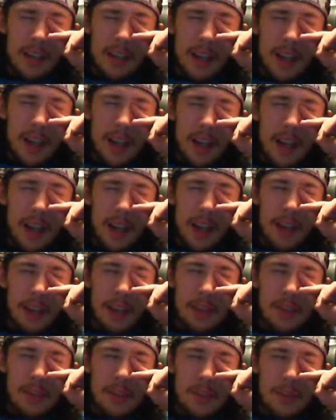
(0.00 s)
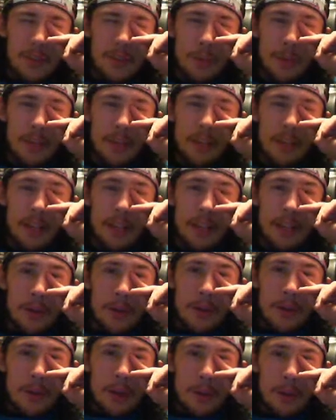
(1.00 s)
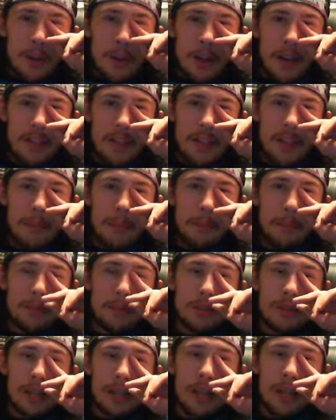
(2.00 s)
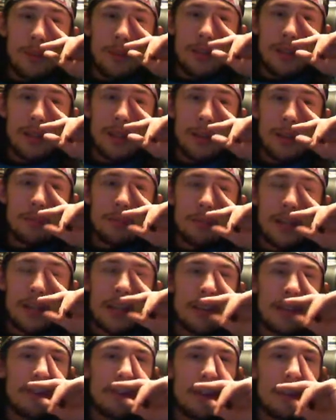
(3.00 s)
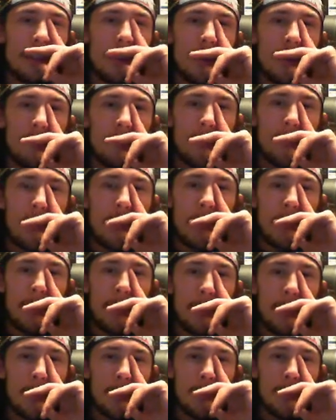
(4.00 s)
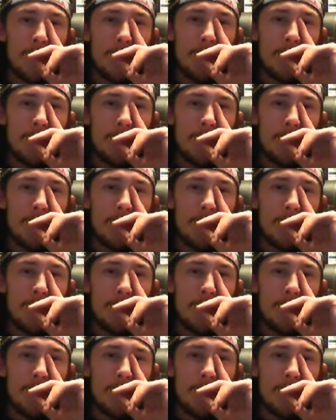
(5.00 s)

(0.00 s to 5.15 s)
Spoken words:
It's really annoying watching them play when they play like they've been, which is just